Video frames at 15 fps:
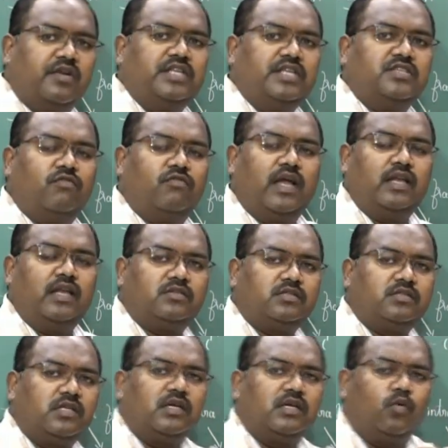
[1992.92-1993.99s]
the range of
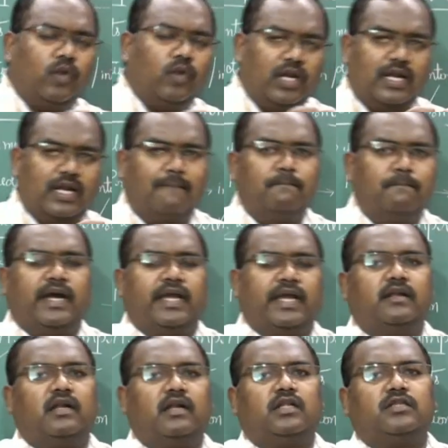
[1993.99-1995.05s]
values, we will
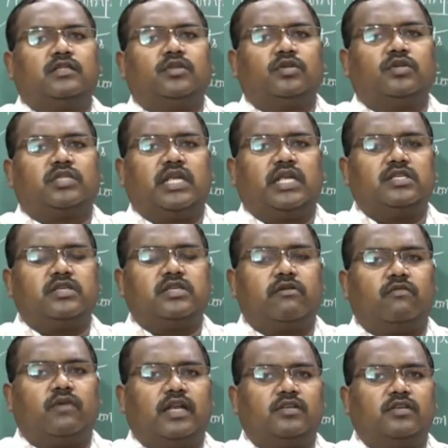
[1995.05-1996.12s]
combine those range
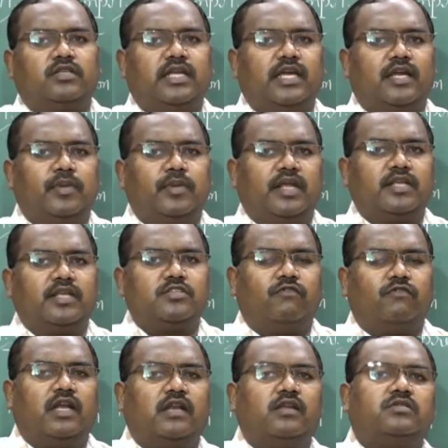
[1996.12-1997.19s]
of values, nearby range
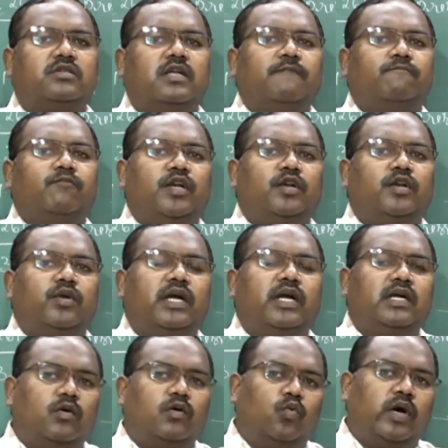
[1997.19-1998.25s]
of values, into
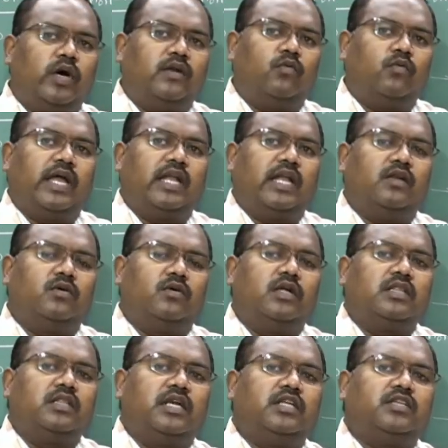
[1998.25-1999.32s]
a one value,
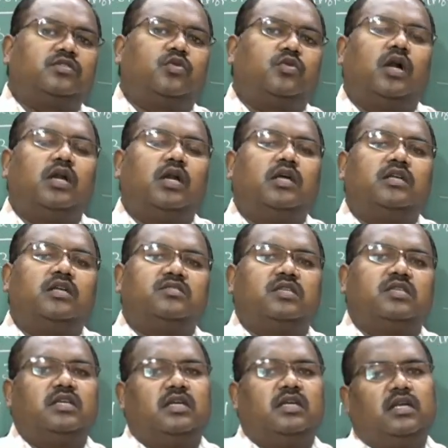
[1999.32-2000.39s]
that is called
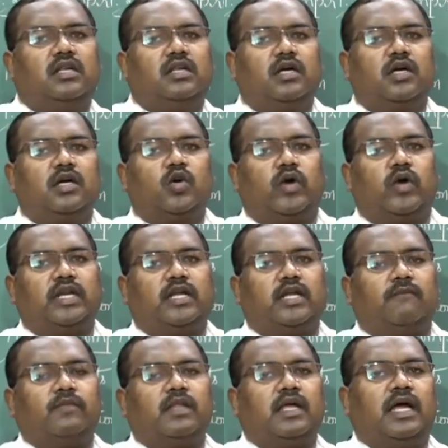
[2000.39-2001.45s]
single
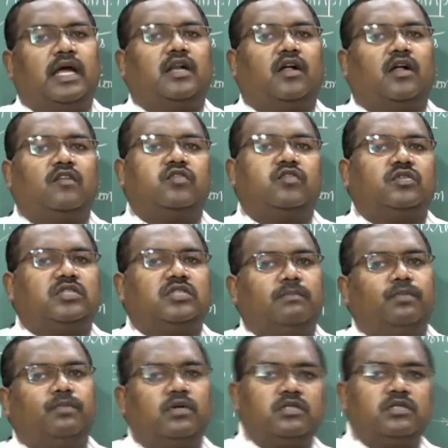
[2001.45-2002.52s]
quantum, and also
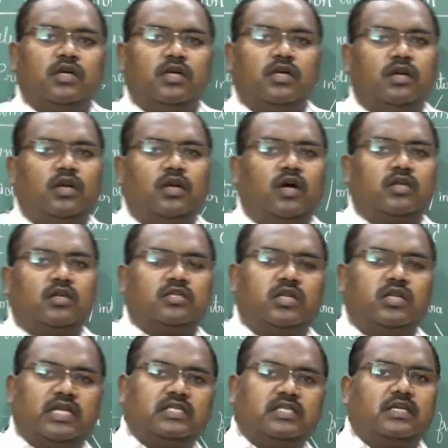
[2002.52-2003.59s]
supports
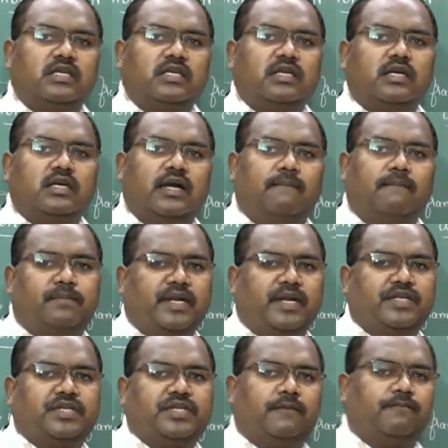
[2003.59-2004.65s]
lossless
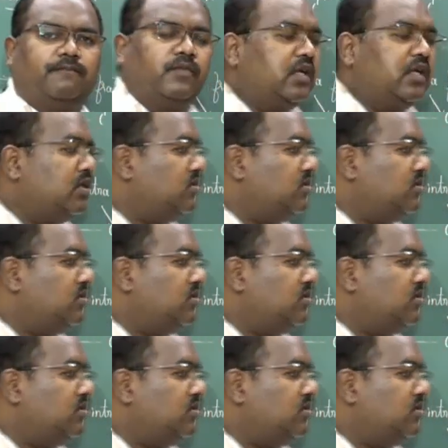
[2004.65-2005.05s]
compression.